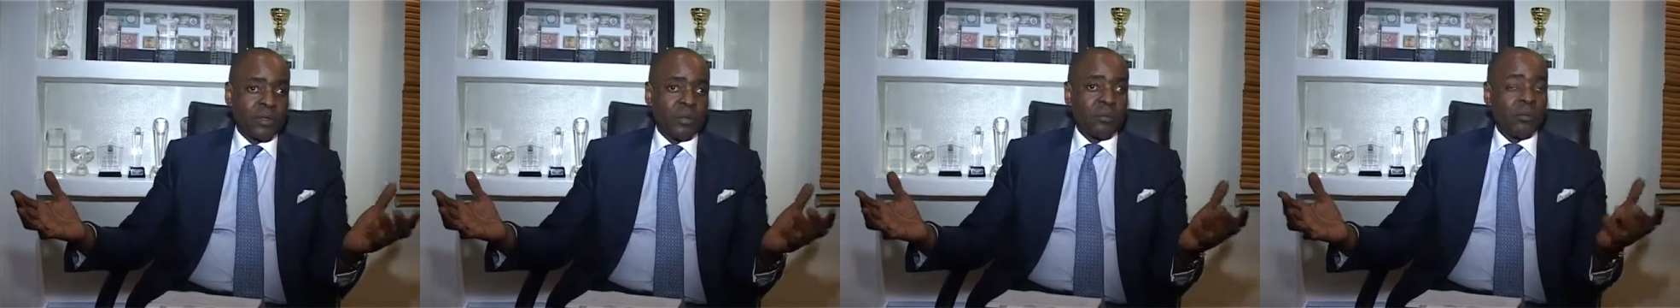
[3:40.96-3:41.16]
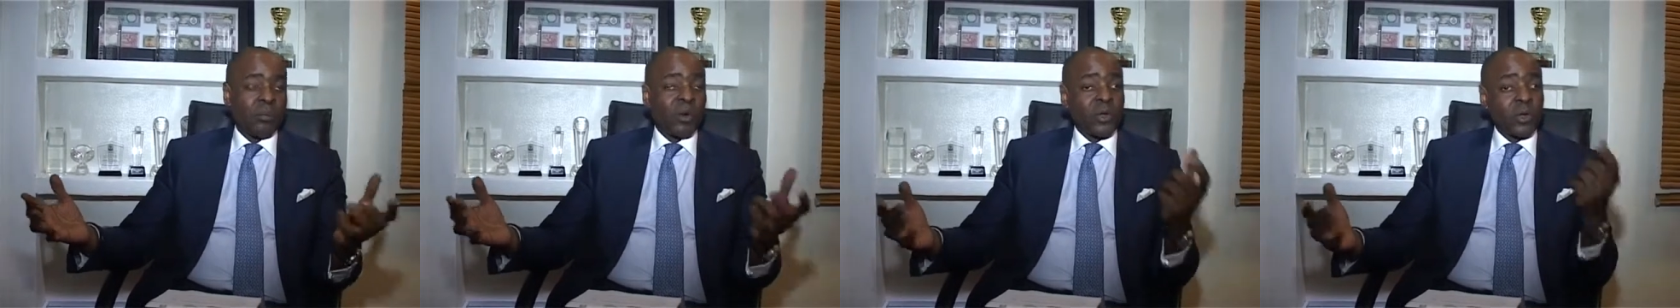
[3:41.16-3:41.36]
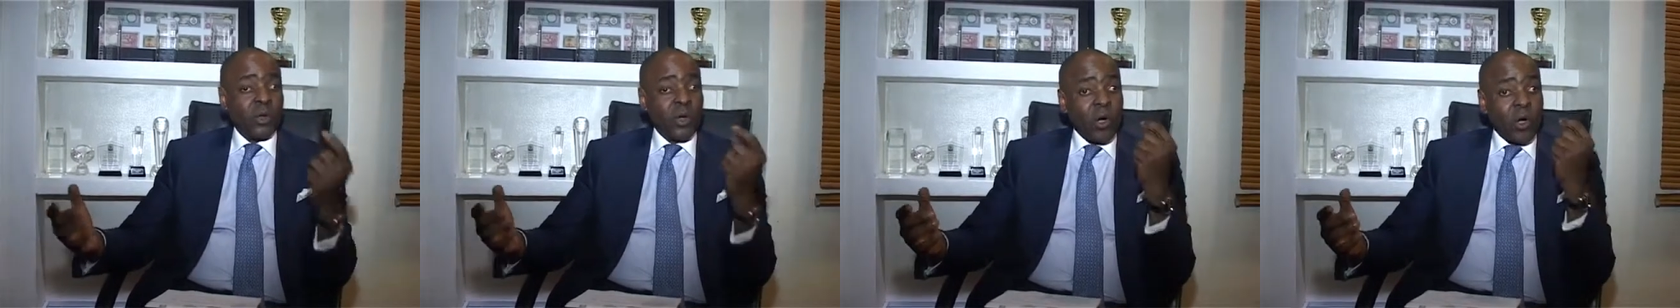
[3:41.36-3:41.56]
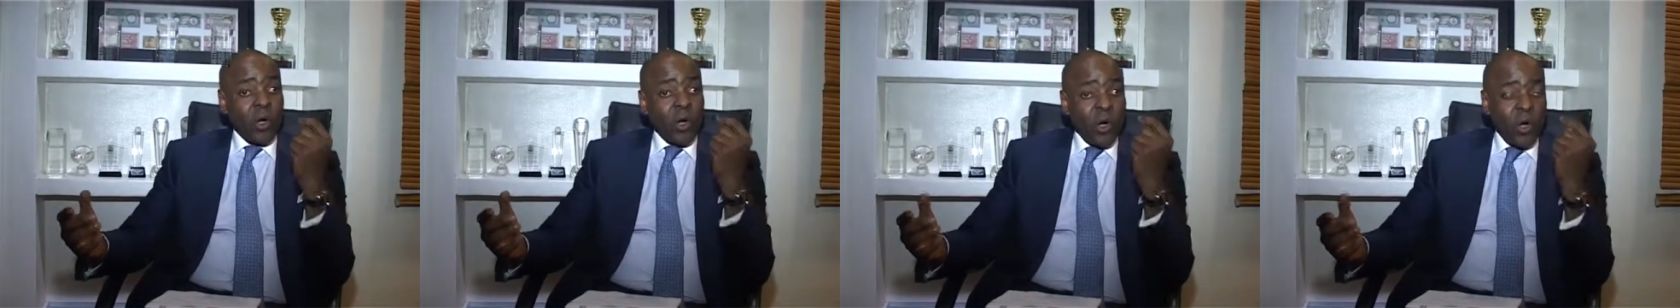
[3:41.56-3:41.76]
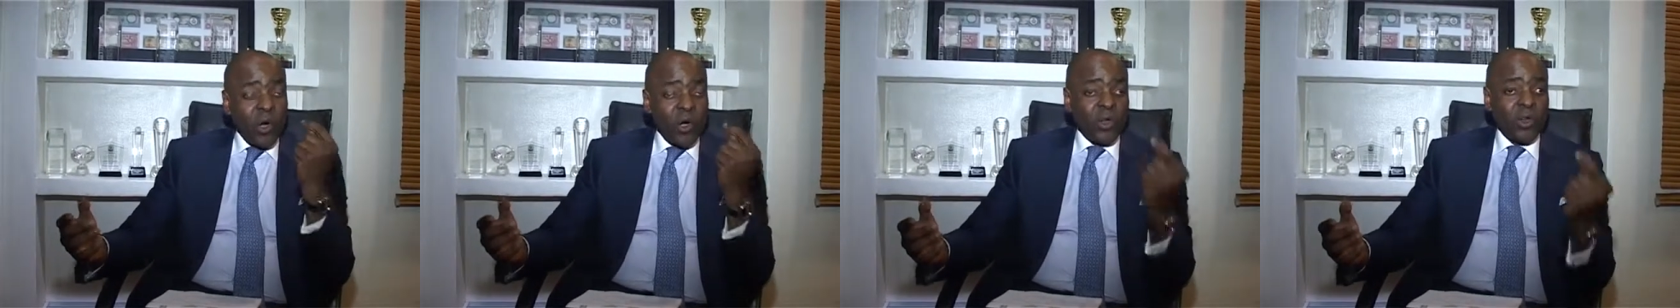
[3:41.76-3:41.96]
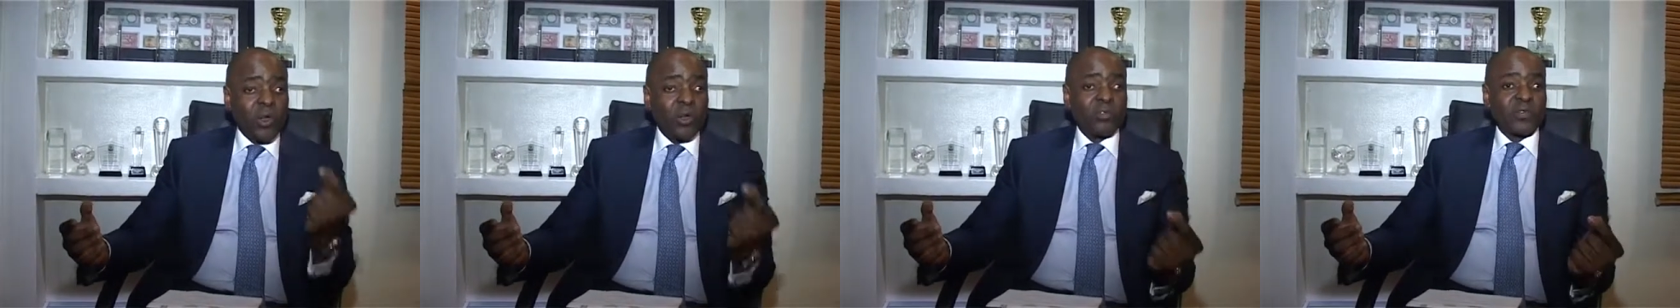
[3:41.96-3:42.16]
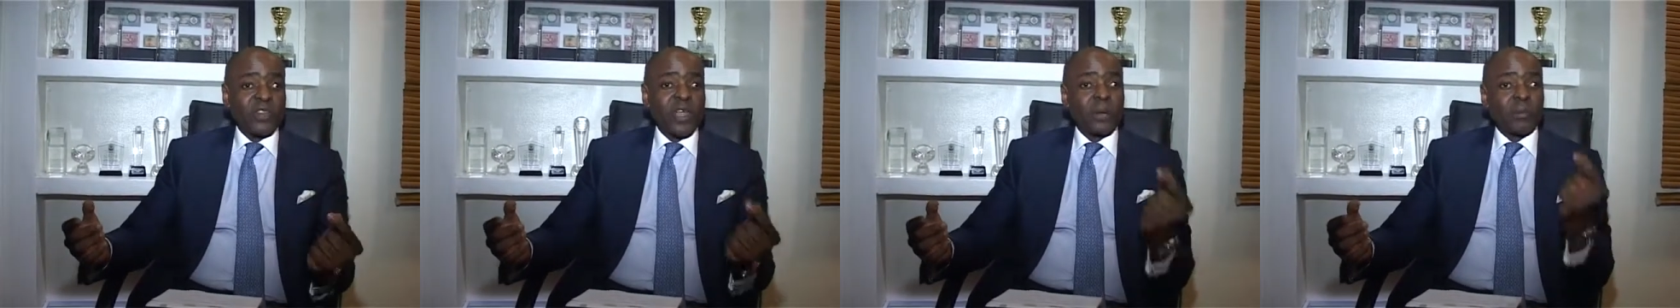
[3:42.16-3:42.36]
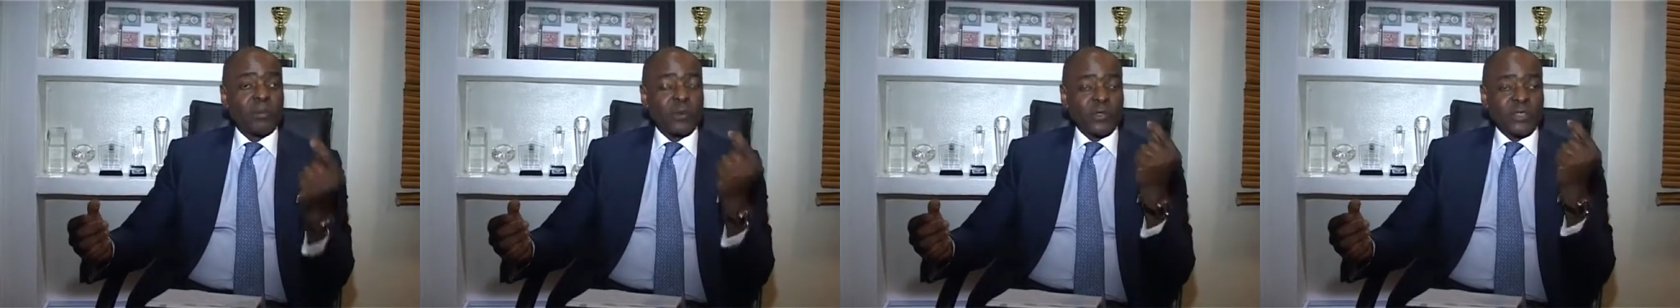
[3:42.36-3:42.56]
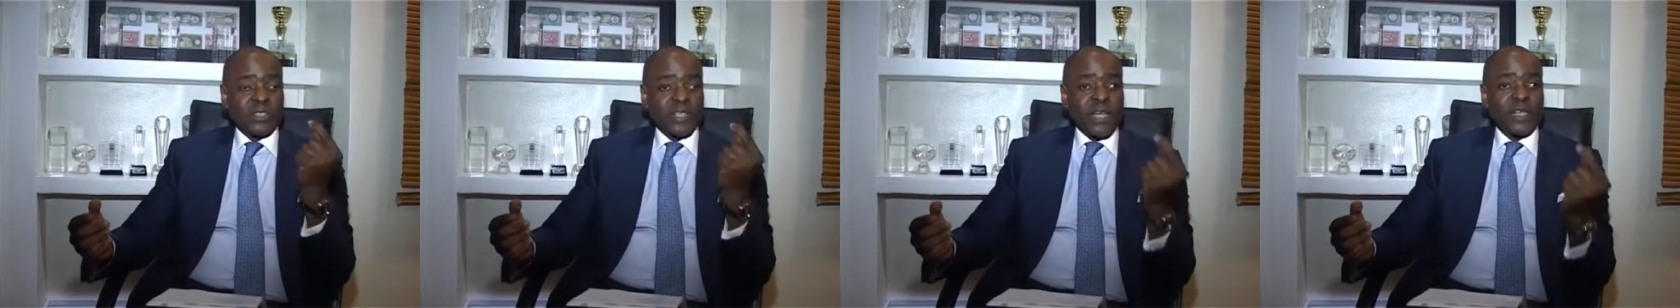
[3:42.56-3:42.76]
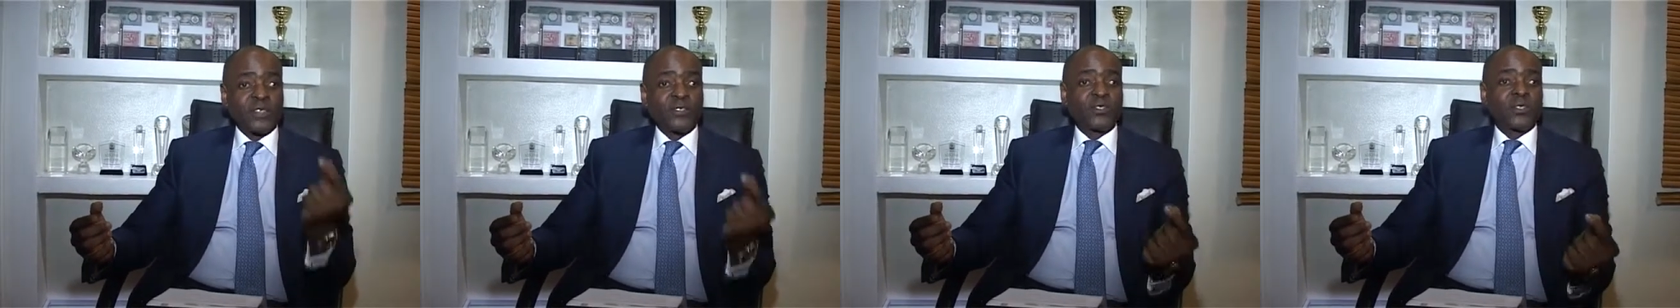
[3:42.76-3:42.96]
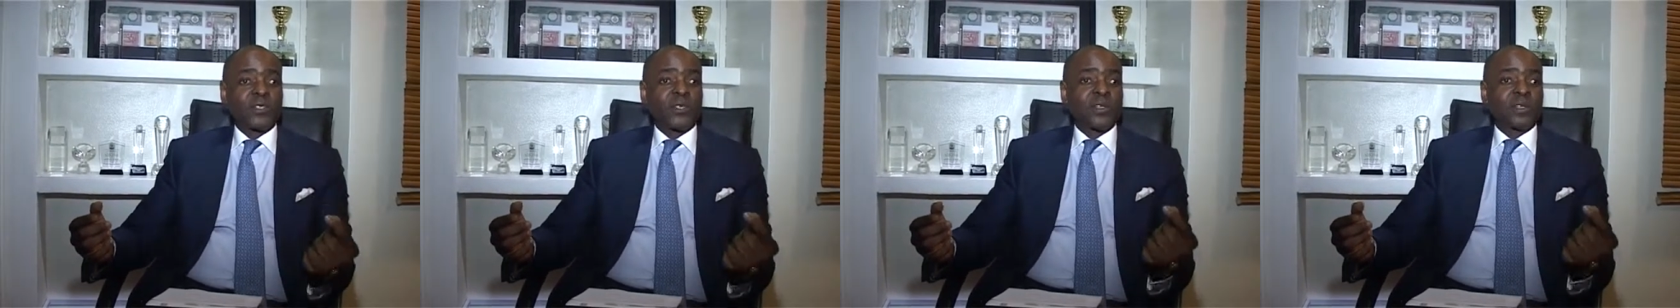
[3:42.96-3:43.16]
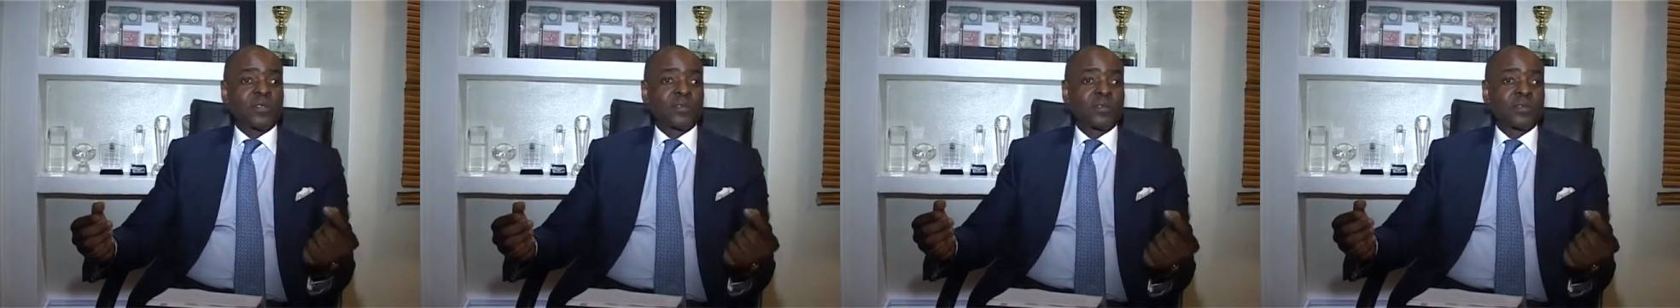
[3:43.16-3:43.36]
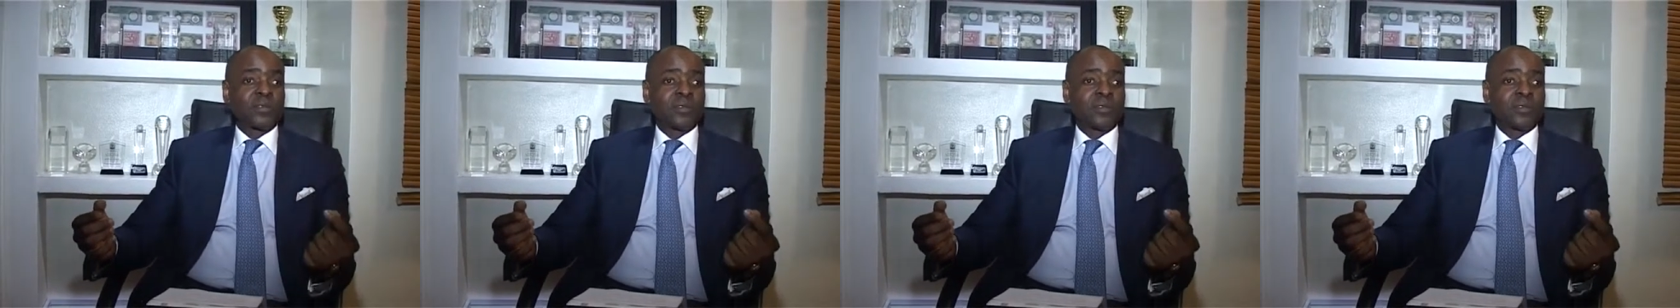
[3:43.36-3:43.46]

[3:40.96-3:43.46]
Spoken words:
But all of their potential